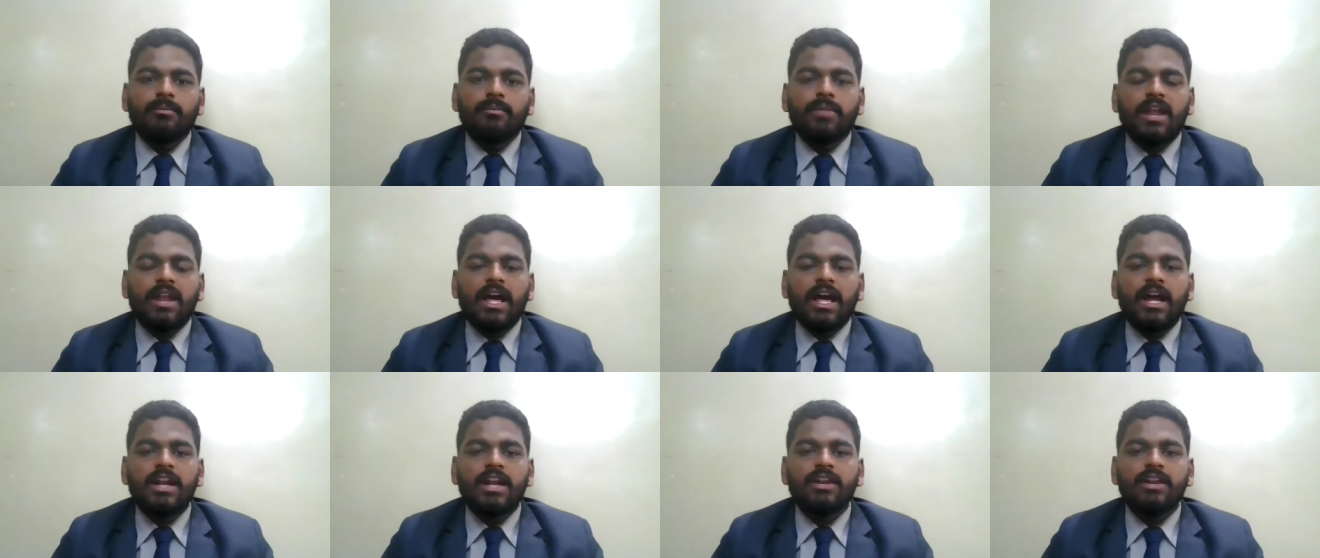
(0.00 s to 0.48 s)

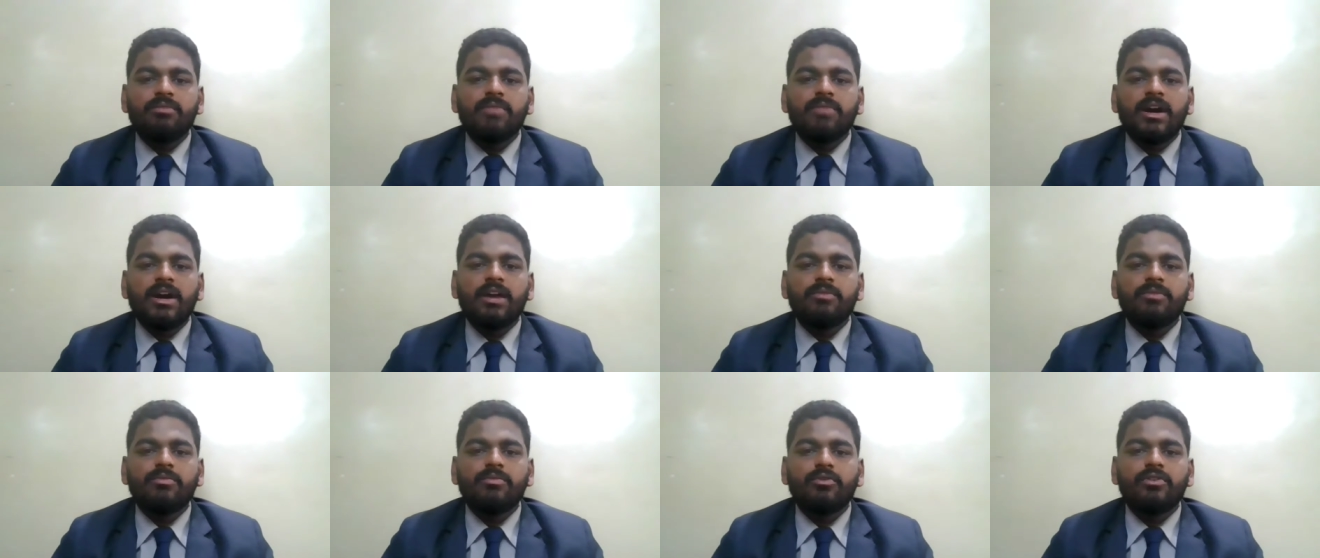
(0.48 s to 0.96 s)
Planned
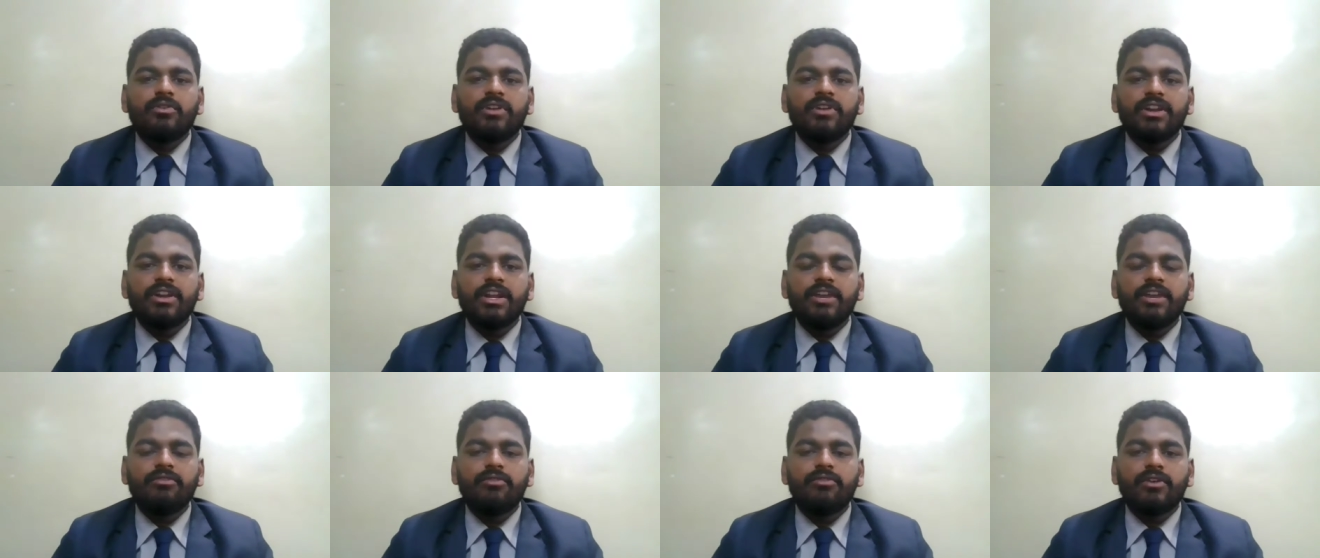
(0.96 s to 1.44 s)
manpower
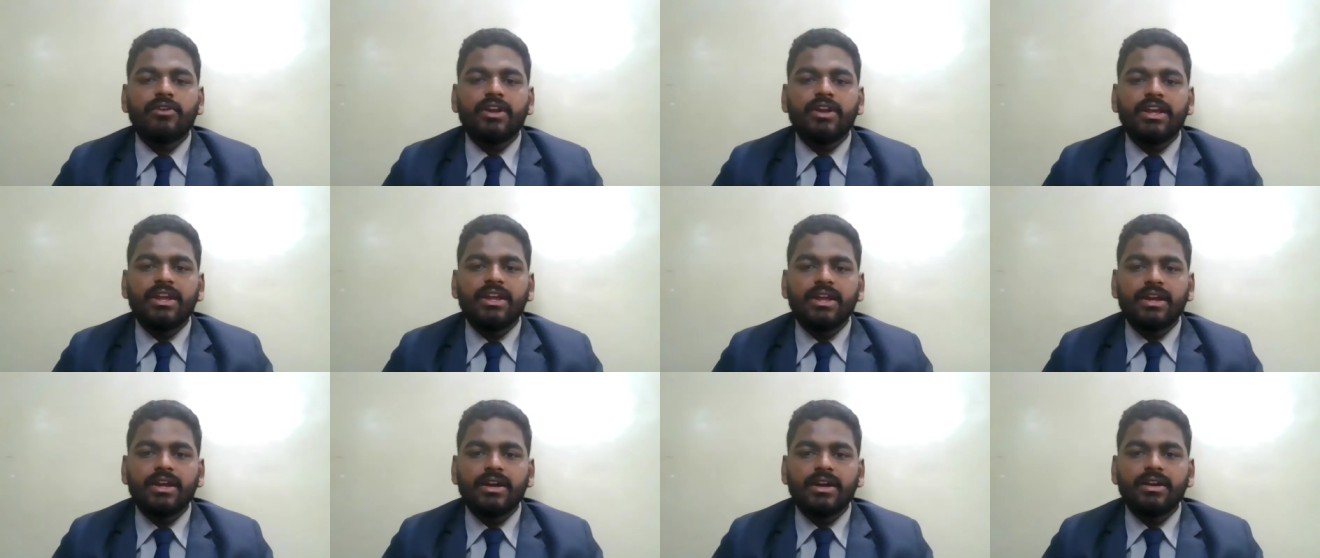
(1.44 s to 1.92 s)
need for a
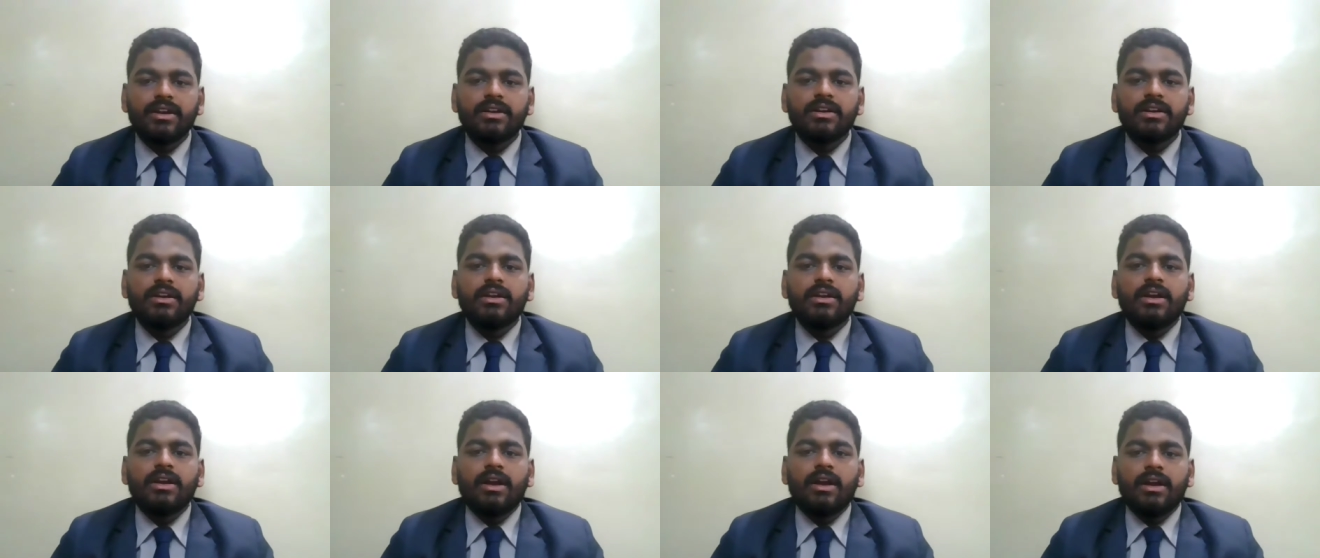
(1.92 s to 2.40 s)
year
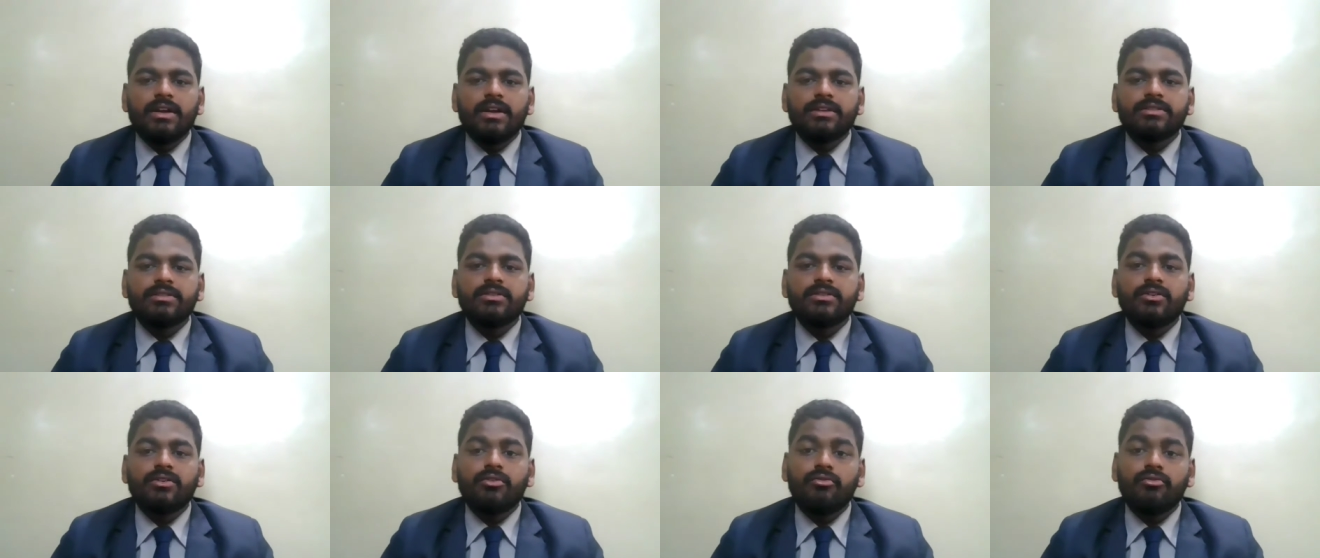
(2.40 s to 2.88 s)

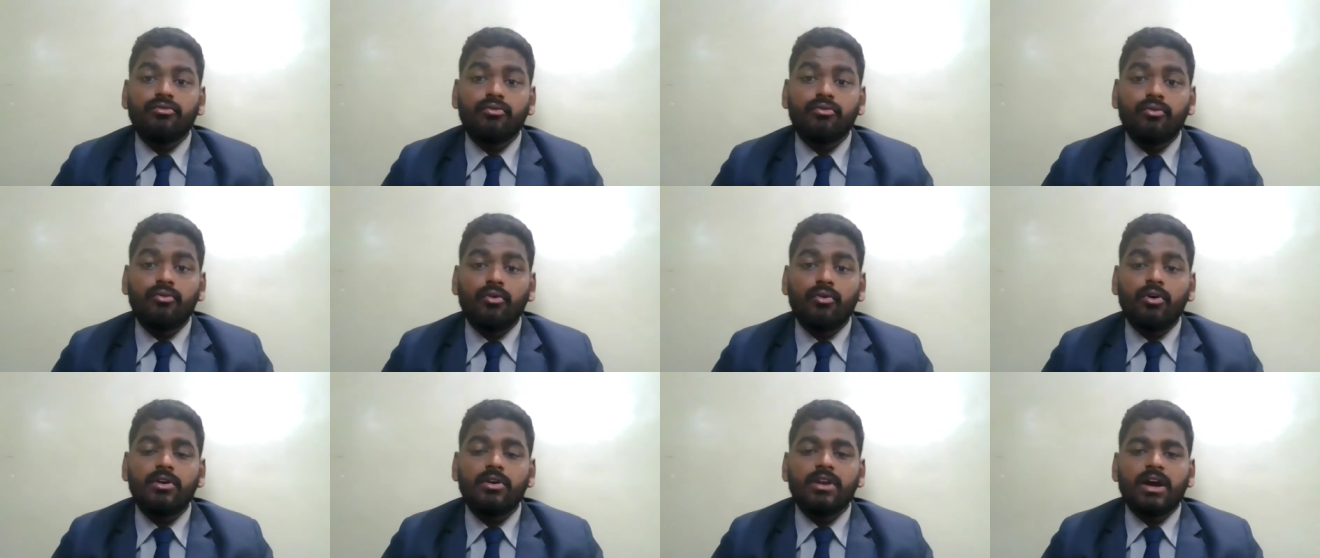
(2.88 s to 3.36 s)
is
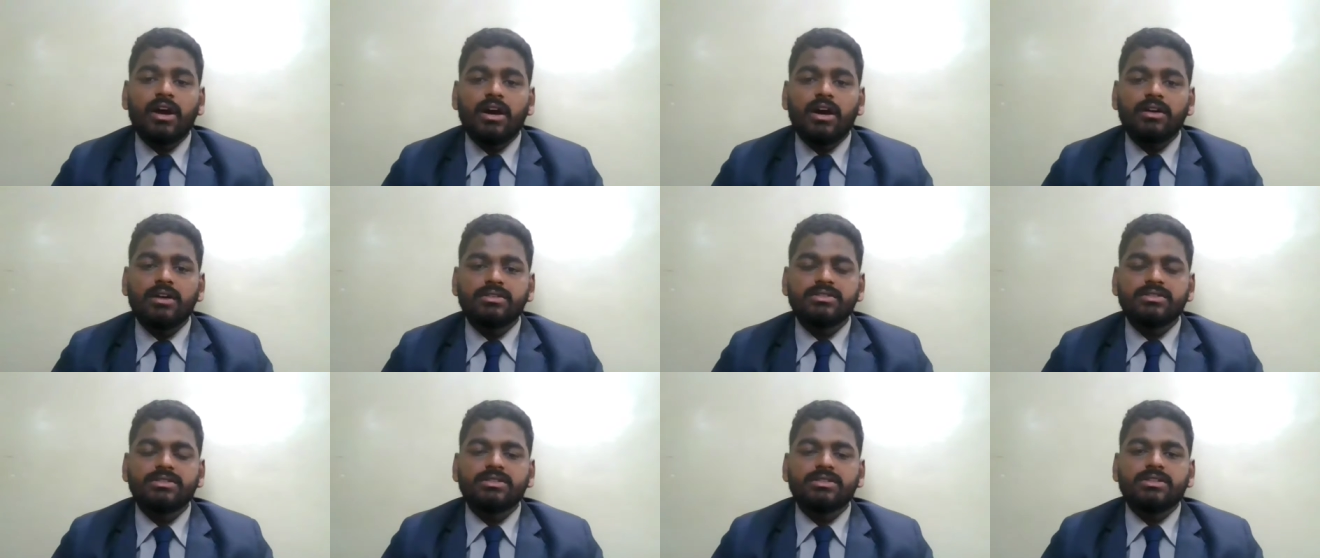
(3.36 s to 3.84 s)
4
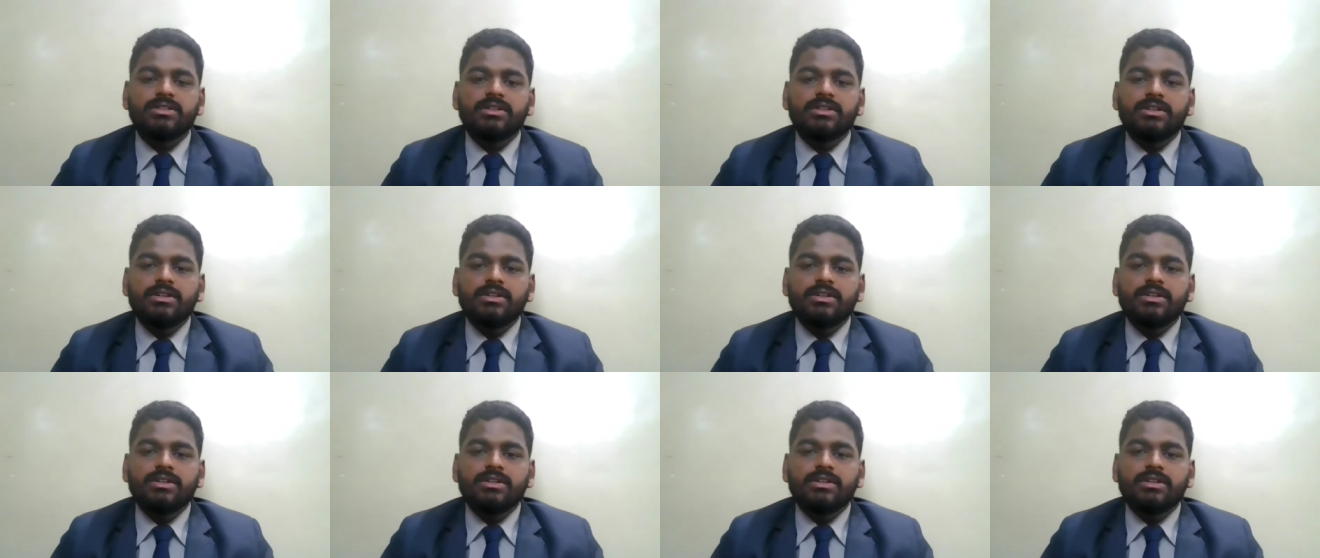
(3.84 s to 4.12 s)
hours.